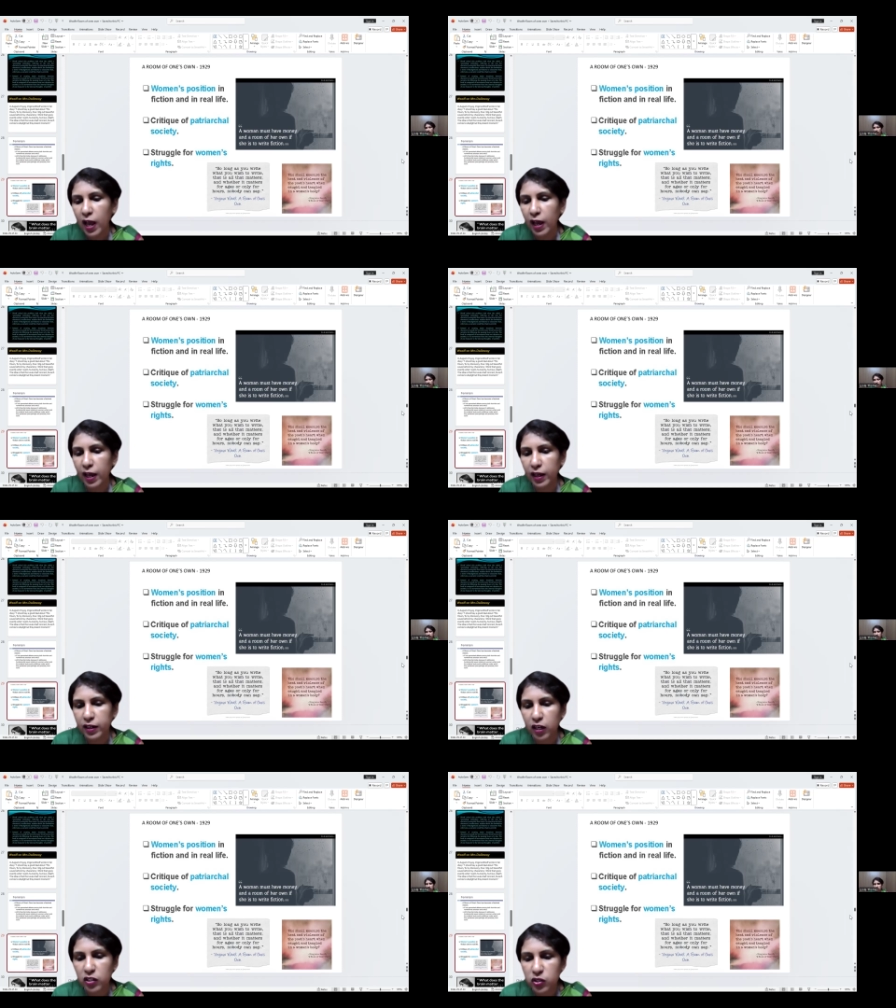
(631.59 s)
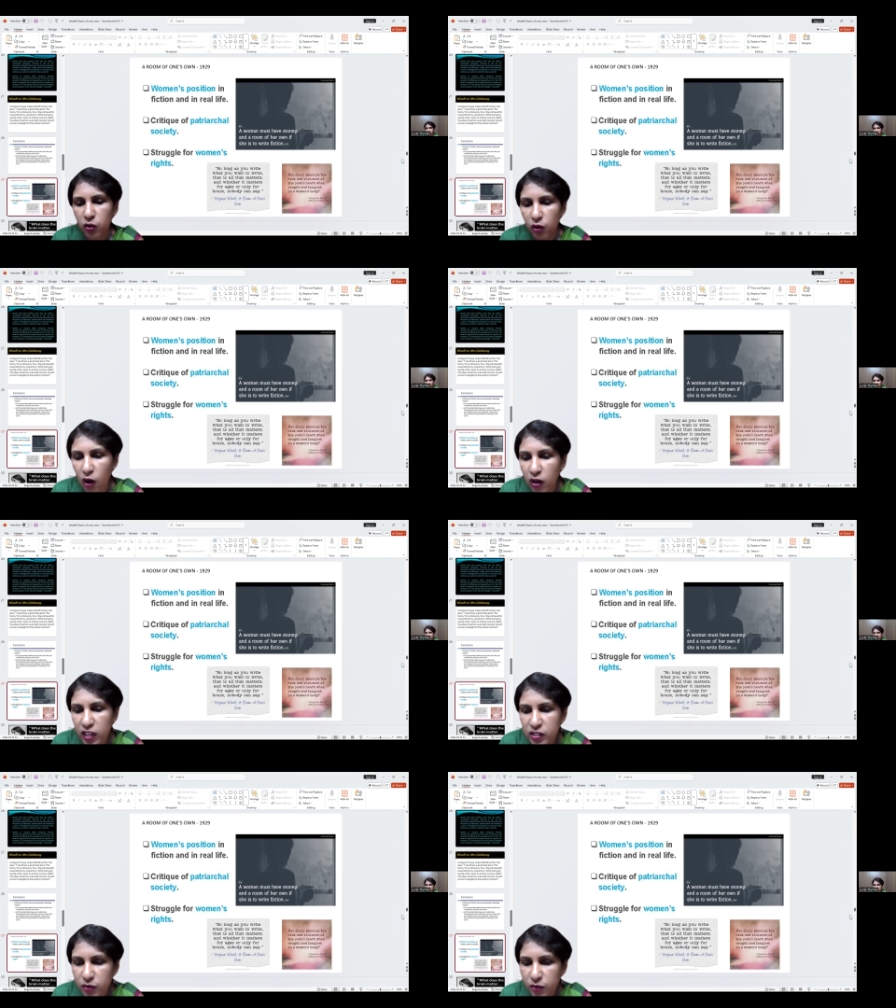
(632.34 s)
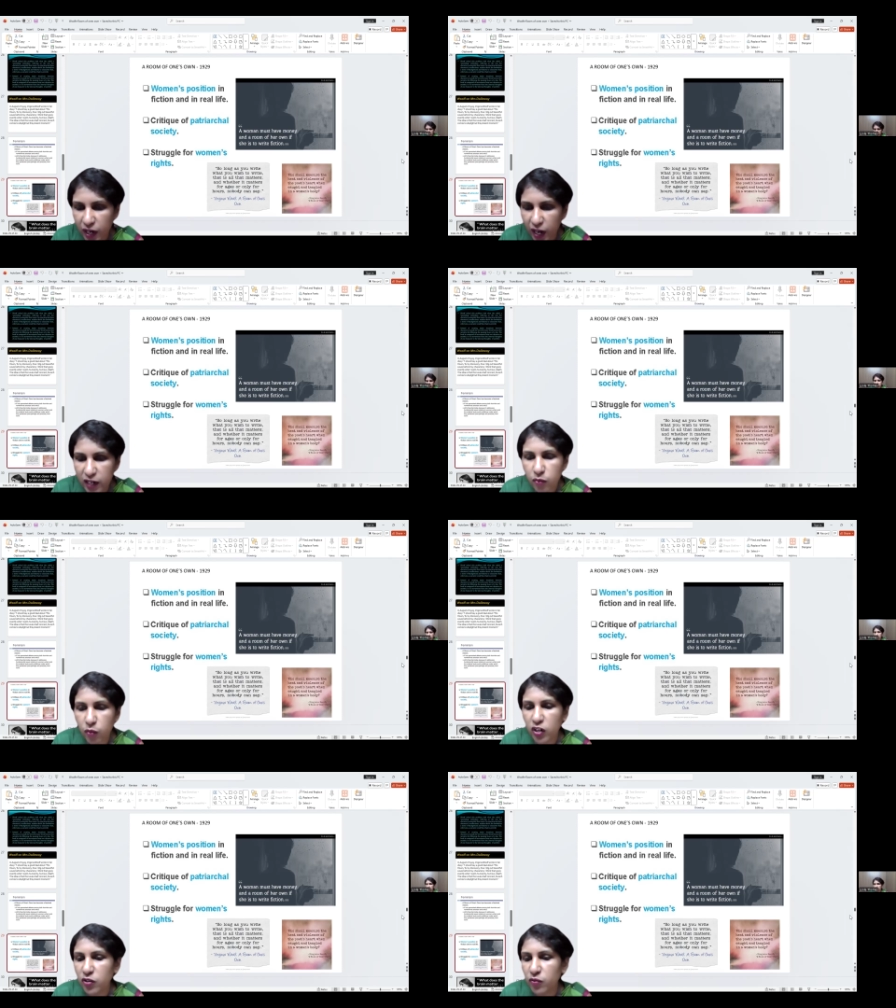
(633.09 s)
And so long as you
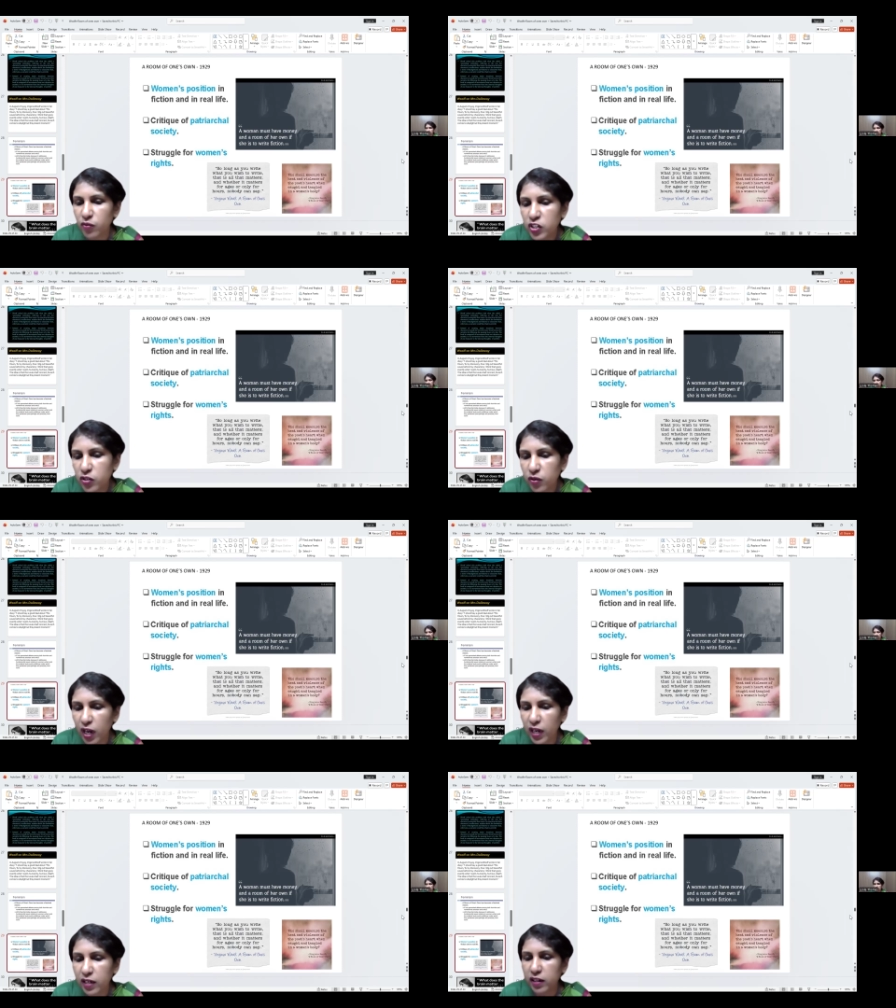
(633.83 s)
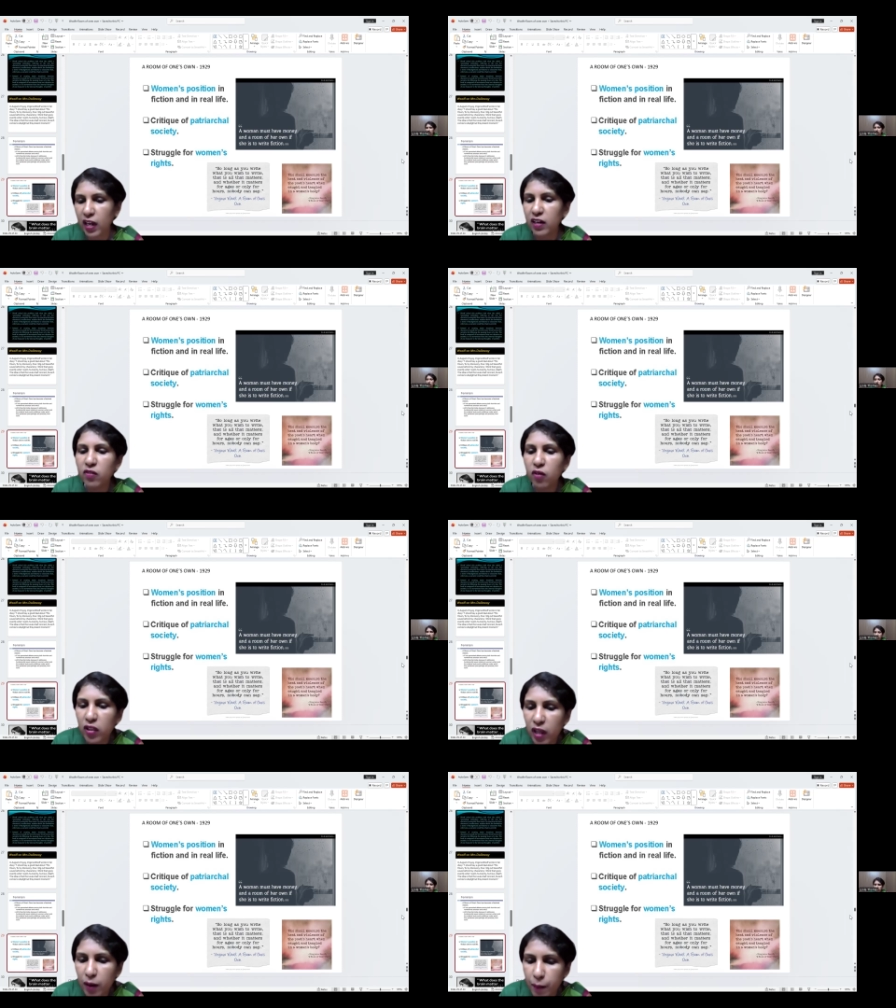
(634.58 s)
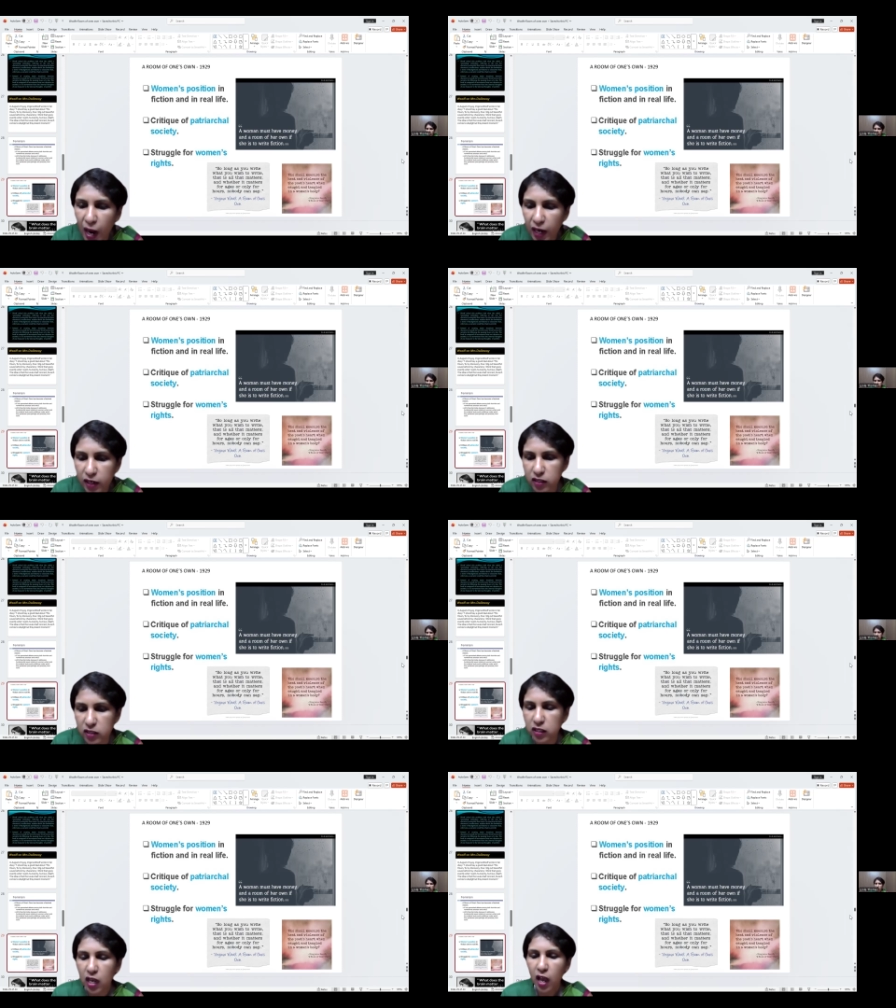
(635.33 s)
write what you wish to write, that is all that matters.